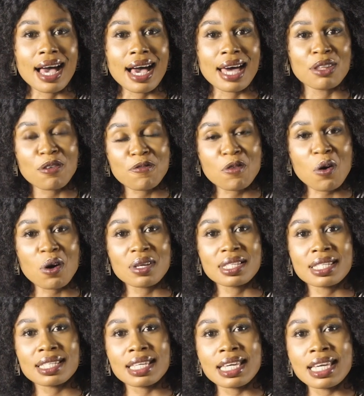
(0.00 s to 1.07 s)
And of
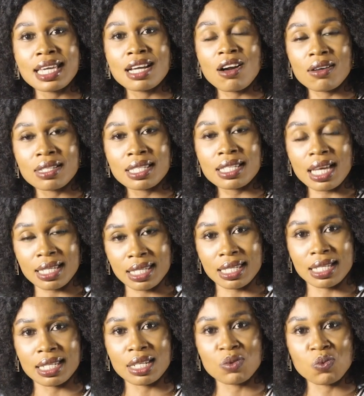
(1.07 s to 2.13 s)
course, he
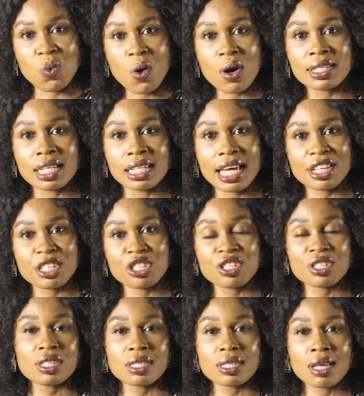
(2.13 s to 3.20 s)
contested and won
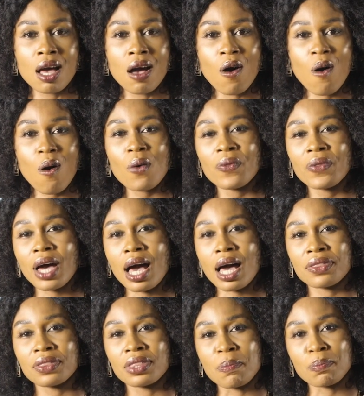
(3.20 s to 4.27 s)
elections under
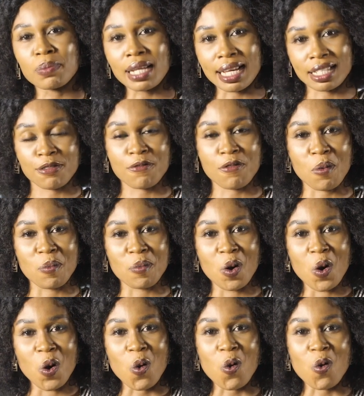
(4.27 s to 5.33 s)
the platform
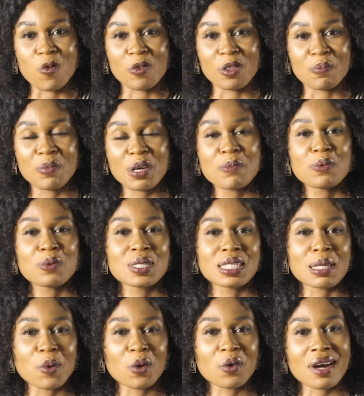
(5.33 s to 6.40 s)
of the People's
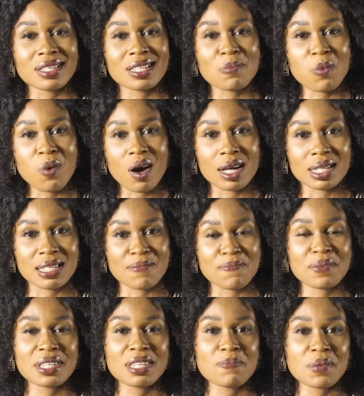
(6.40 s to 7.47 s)
Democratic Party,
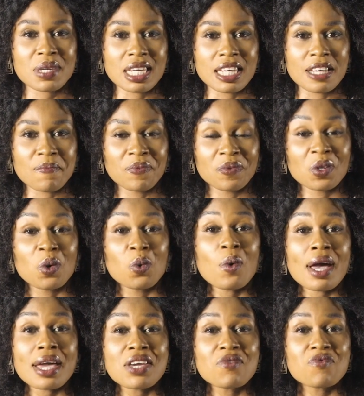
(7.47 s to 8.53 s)
PDP,
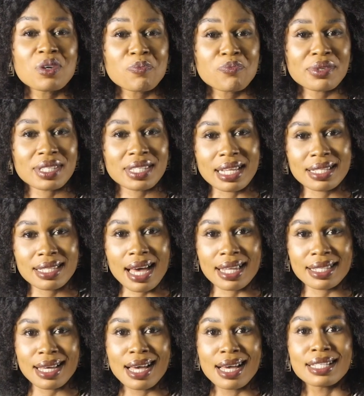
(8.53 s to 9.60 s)
where he
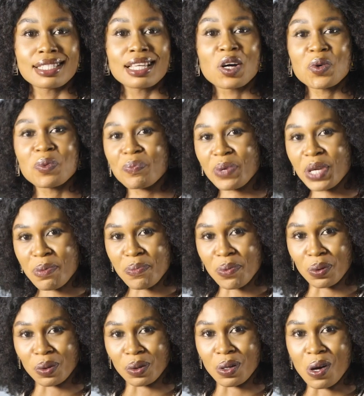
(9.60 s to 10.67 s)
represented the good
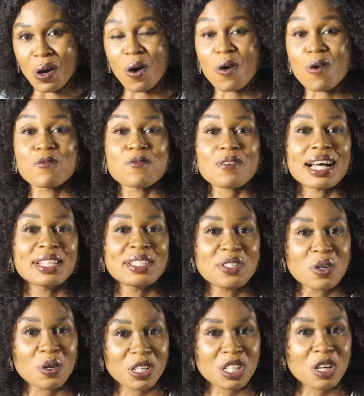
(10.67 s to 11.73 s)
people of
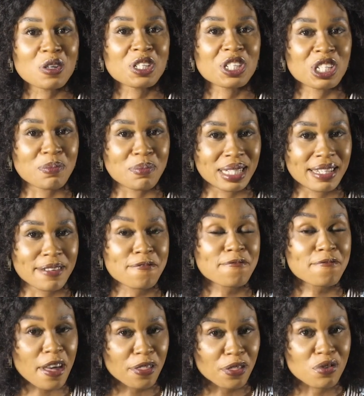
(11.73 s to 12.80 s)
Aniocha Oshimili
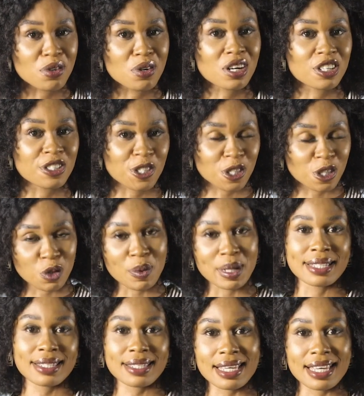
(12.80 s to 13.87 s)
Federal
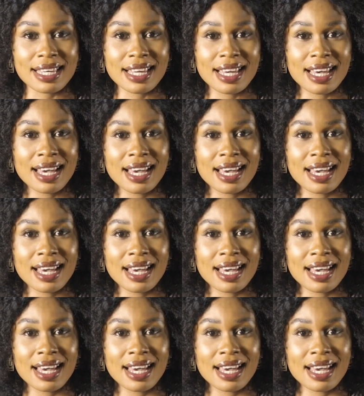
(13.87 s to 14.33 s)
Constituency.